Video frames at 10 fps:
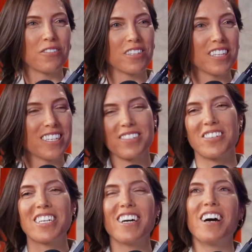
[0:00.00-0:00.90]
Well, thanks,
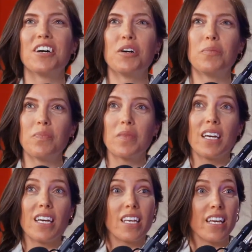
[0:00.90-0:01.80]
Mike.
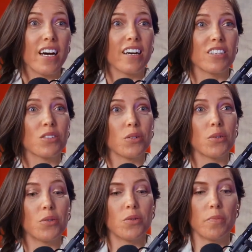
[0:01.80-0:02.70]

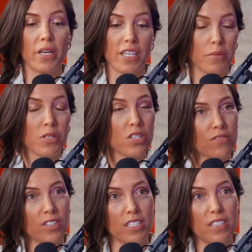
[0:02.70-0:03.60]
So my name is
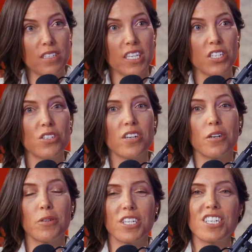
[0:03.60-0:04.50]
Siobhan Danger
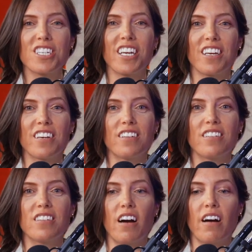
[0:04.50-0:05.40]
Darwish,
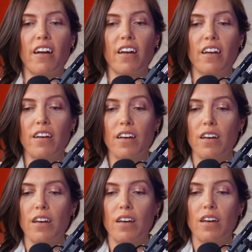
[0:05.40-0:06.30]
and I
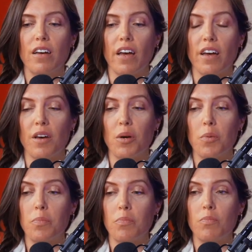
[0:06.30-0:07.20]

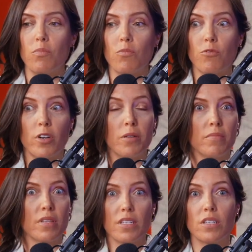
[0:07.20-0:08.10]
am
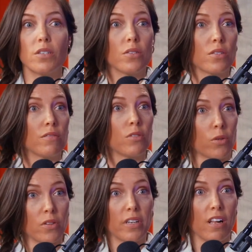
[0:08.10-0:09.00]
from the hills of
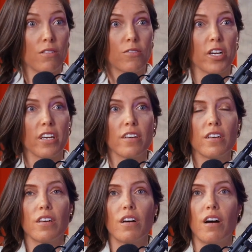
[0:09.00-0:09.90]
Northern California.
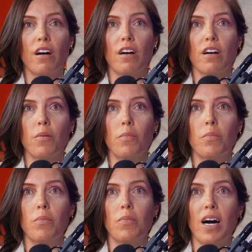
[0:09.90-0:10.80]

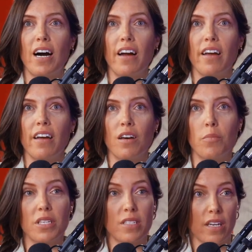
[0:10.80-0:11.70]
I am
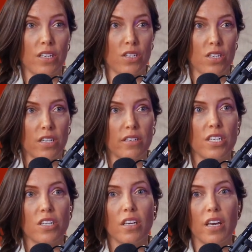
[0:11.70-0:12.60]
a
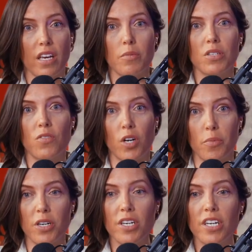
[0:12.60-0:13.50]
second-generation cannabis
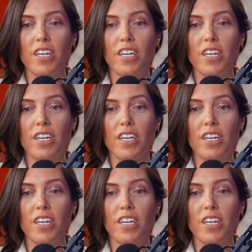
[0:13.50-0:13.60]
farmer,